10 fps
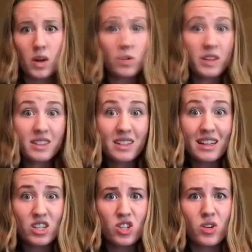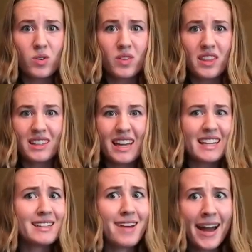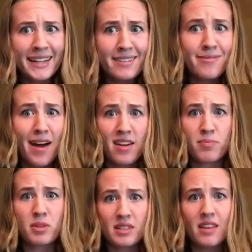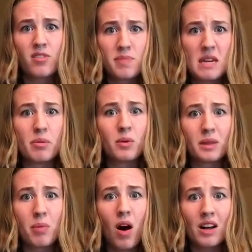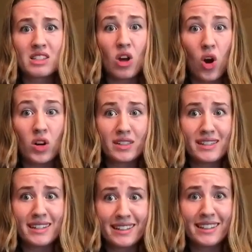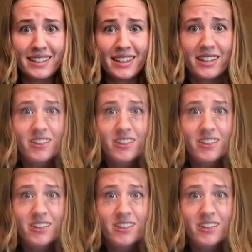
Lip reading: And one study showed that like 95% of people with POTS are deconditioned.